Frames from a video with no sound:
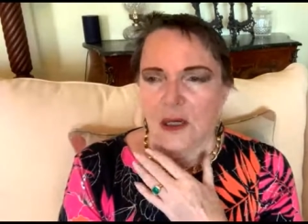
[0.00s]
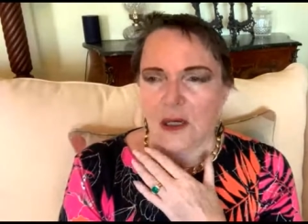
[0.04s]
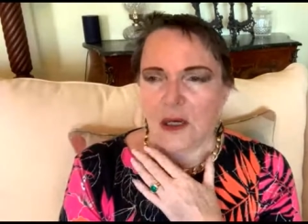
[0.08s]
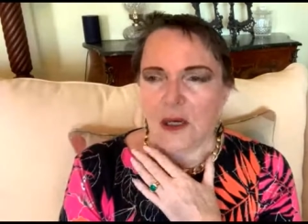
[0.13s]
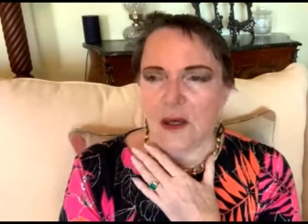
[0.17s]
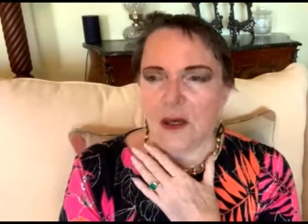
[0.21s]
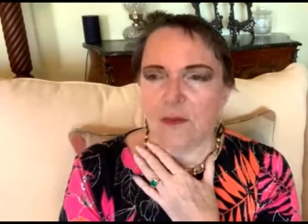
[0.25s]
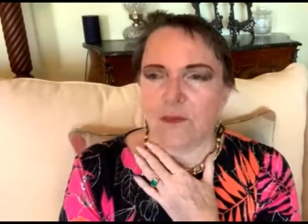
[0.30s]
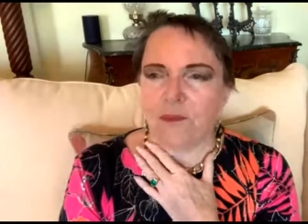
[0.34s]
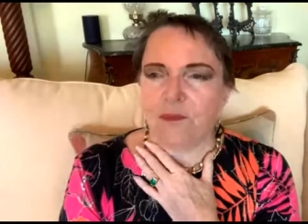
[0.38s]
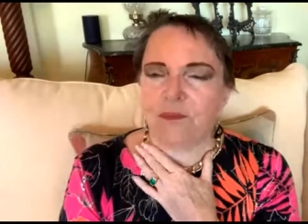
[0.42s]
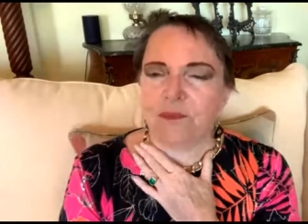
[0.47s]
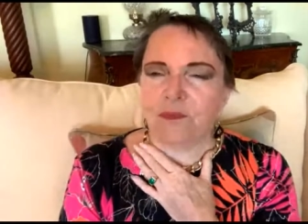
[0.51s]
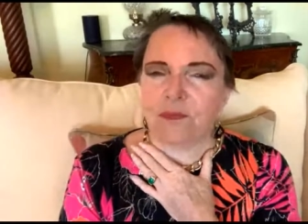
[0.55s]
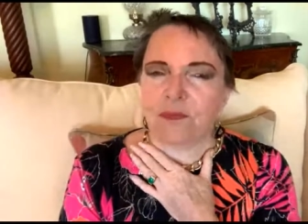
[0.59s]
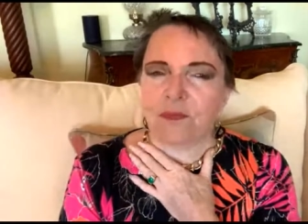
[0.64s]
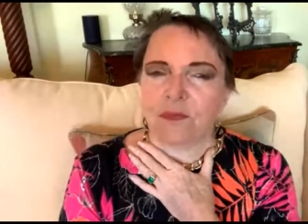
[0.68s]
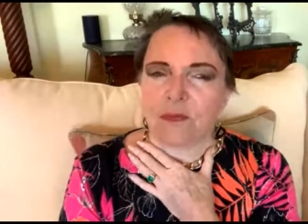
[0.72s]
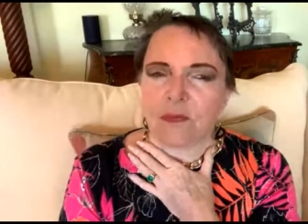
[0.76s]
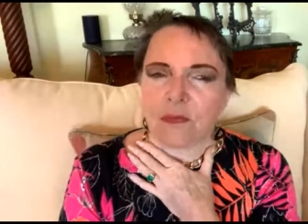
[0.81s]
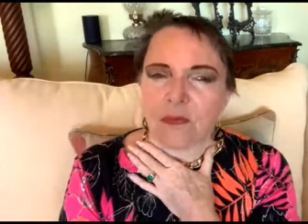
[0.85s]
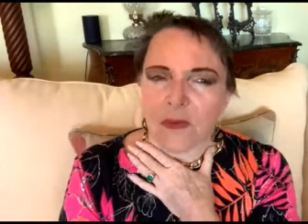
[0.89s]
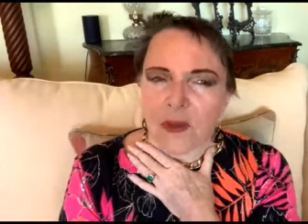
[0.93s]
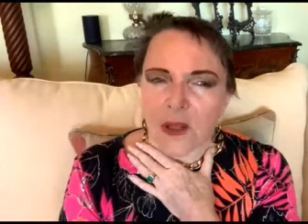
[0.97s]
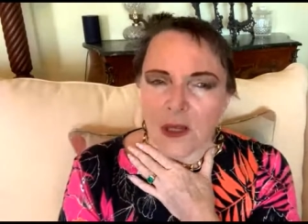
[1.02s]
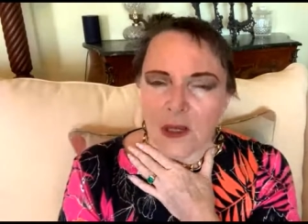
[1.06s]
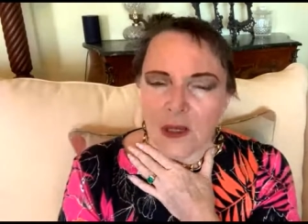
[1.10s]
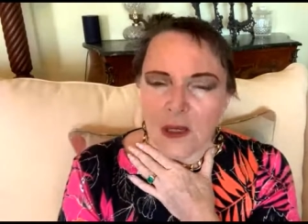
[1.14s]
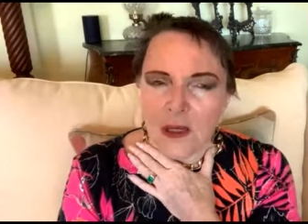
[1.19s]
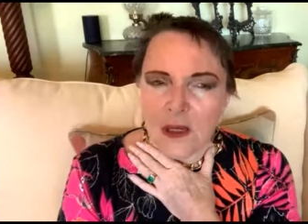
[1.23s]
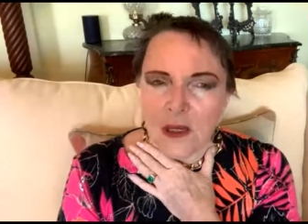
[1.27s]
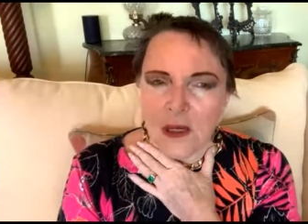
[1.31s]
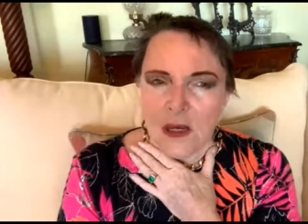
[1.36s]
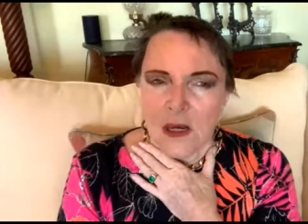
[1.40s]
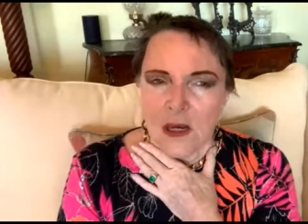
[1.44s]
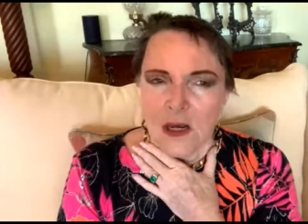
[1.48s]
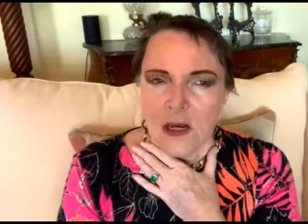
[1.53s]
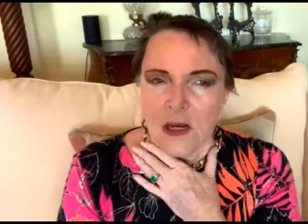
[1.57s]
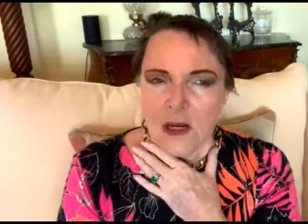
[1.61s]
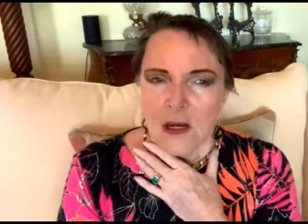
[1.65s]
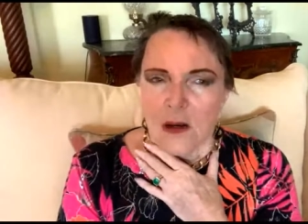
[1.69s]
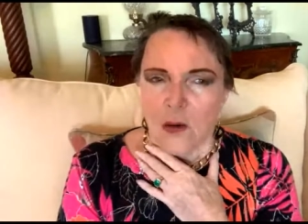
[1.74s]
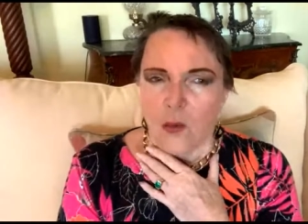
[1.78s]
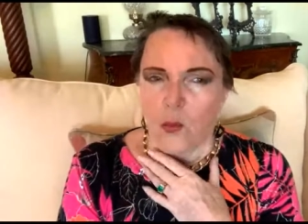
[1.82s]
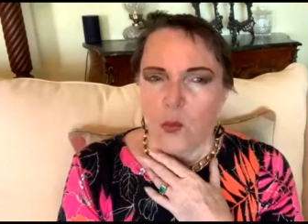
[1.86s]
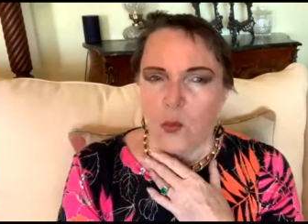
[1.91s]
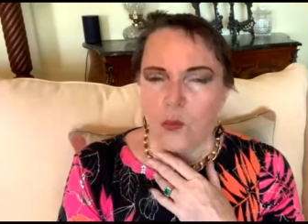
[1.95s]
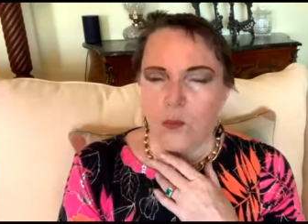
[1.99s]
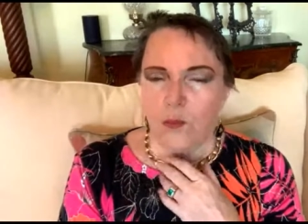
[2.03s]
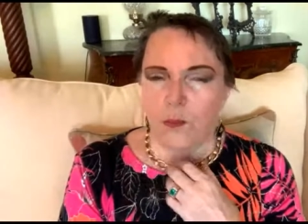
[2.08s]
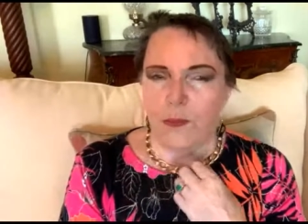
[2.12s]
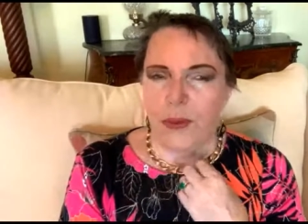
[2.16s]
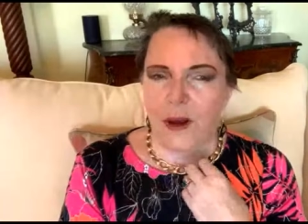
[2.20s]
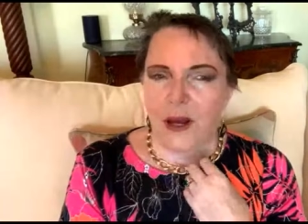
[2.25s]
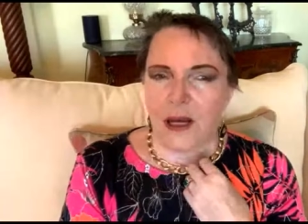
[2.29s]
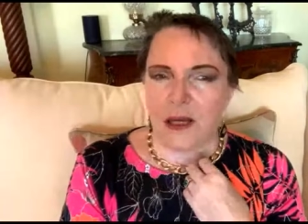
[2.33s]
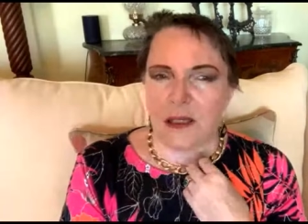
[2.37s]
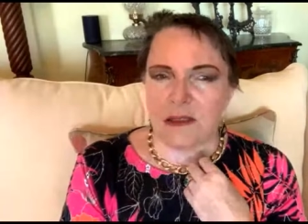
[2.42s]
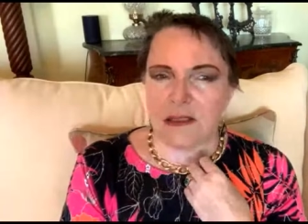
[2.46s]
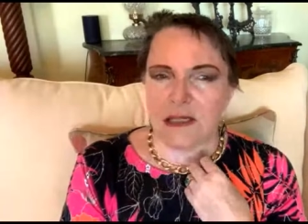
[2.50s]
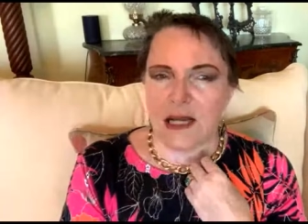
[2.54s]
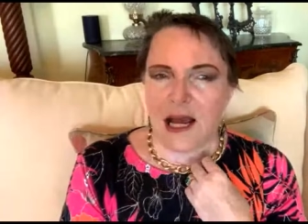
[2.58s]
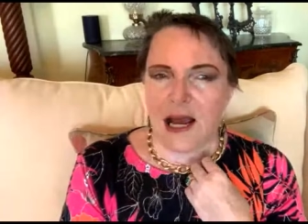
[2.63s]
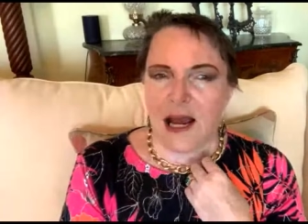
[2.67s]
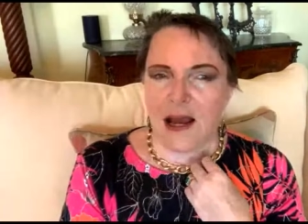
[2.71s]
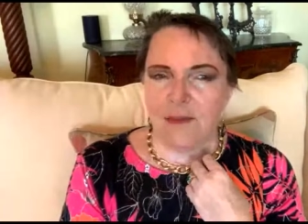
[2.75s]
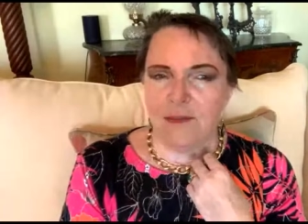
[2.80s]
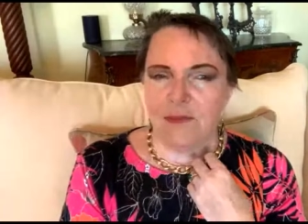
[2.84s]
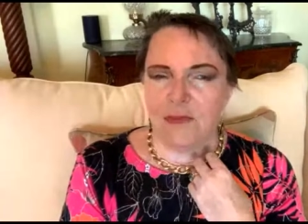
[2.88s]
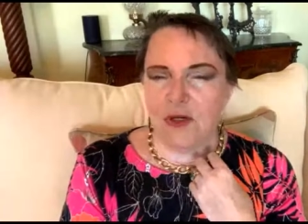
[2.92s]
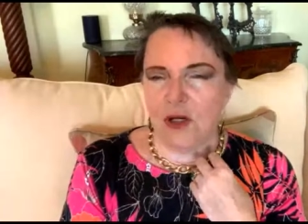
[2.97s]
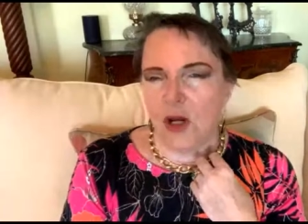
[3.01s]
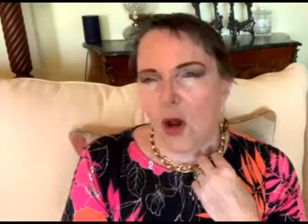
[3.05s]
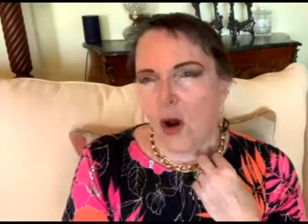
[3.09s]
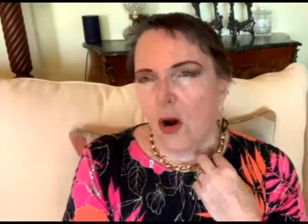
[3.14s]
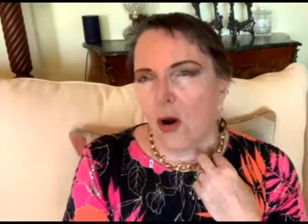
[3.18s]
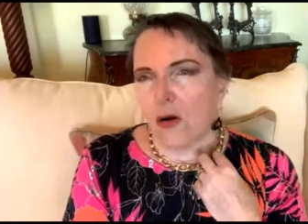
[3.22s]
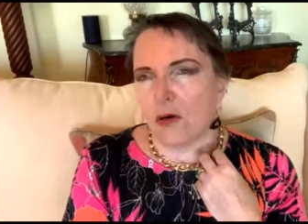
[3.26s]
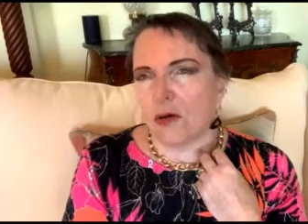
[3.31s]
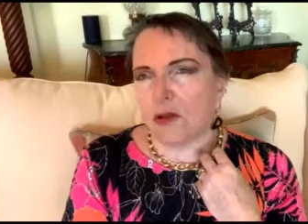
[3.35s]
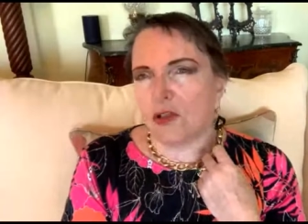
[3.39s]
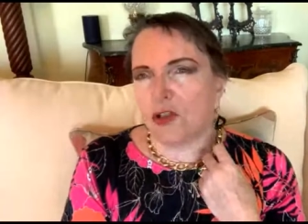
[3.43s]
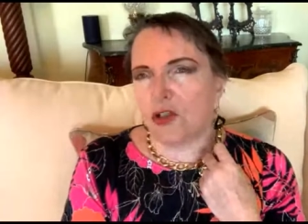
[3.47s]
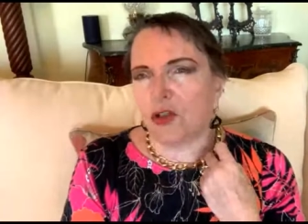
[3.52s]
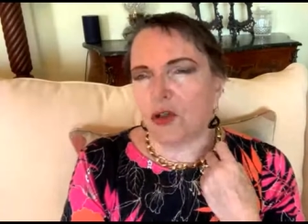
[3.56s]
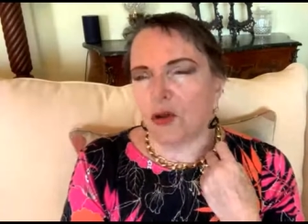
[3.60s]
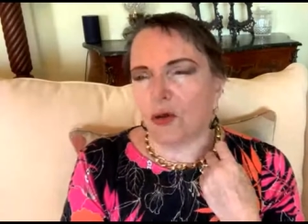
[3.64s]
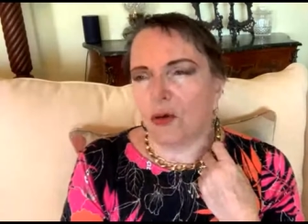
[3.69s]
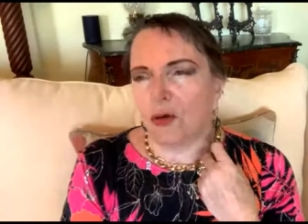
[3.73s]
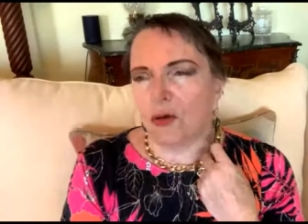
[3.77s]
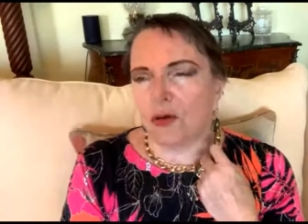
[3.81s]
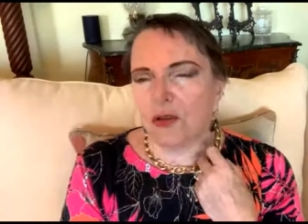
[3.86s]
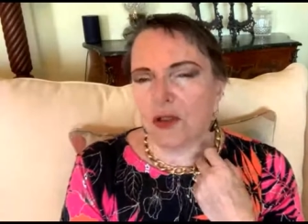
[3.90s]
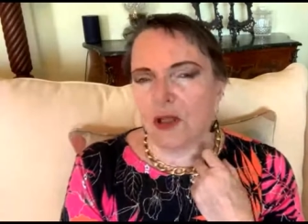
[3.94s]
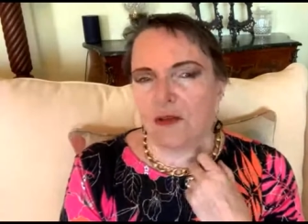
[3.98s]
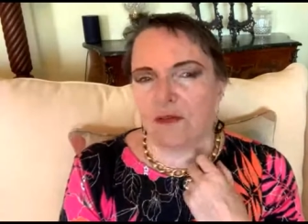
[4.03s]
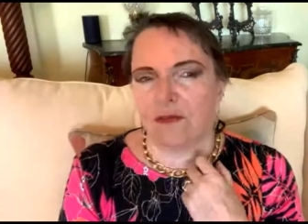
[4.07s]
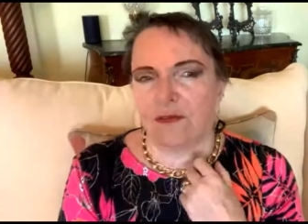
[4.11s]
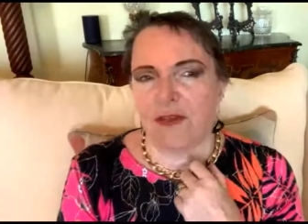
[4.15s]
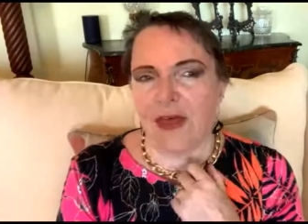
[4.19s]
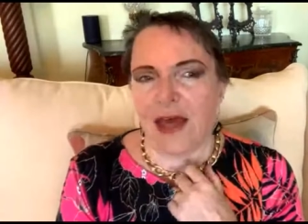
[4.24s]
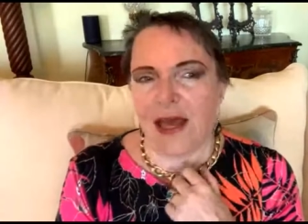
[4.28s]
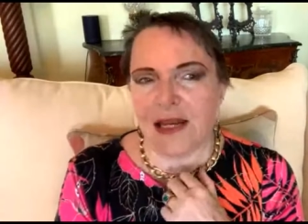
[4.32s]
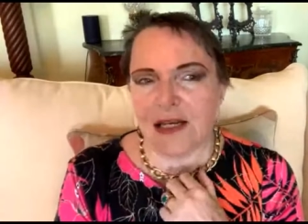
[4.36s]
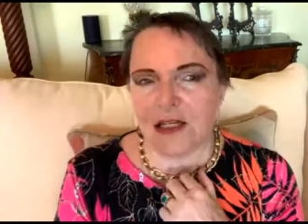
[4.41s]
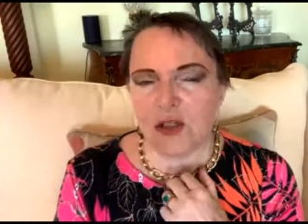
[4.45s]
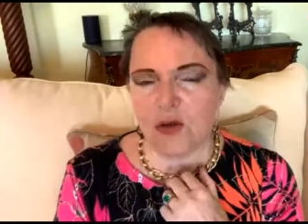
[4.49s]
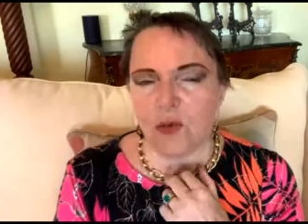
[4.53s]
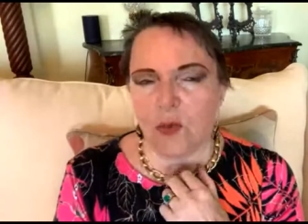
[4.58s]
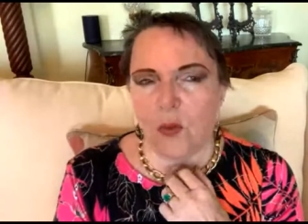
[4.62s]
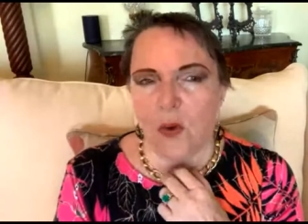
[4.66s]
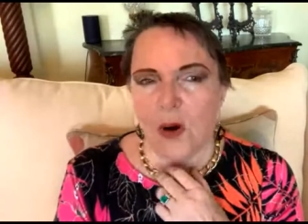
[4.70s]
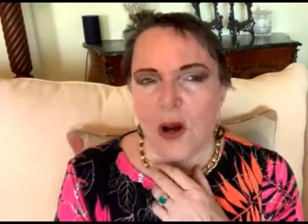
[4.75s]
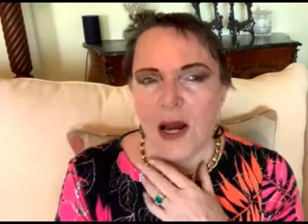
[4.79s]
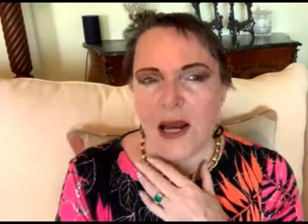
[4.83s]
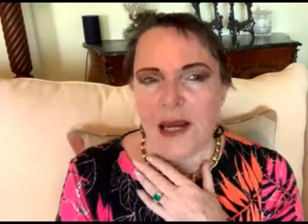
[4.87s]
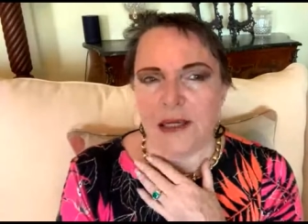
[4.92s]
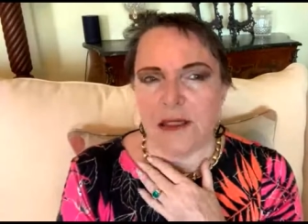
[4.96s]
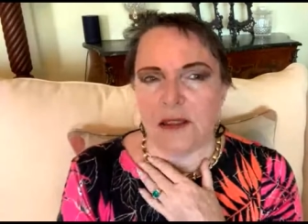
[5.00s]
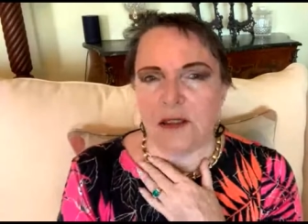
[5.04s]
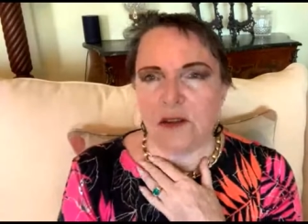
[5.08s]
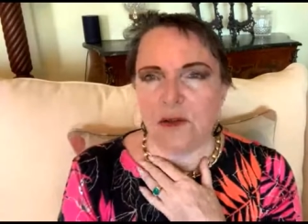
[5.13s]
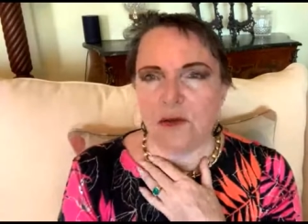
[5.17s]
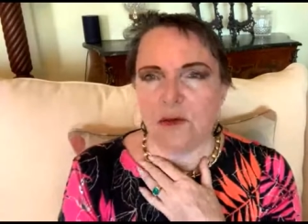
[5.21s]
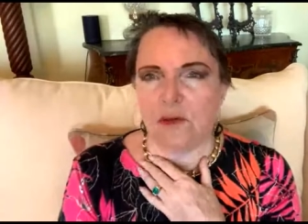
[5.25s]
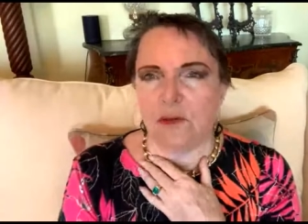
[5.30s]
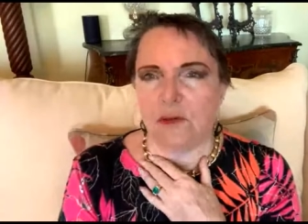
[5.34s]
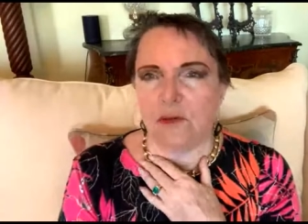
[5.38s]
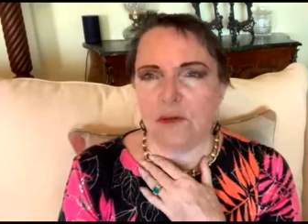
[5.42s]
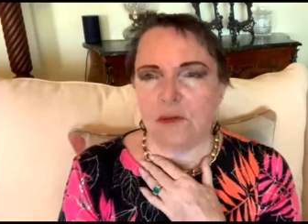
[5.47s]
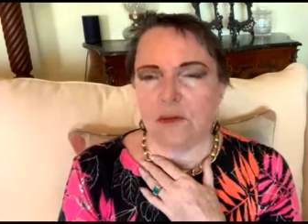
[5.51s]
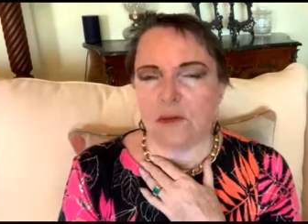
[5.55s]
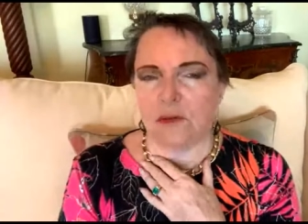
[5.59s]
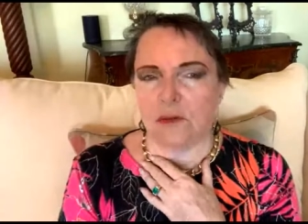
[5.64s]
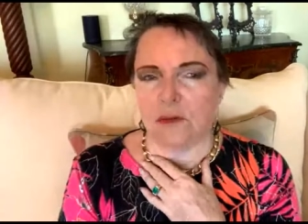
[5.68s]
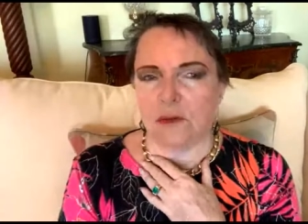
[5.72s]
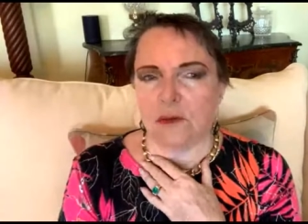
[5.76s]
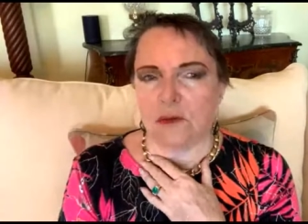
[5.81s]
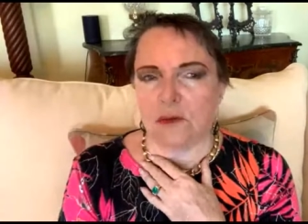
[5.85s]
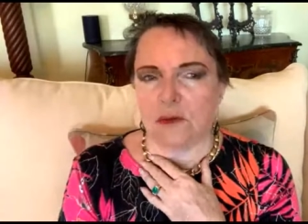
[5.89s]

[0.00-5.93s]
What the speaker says: But I'm not sure that that's why you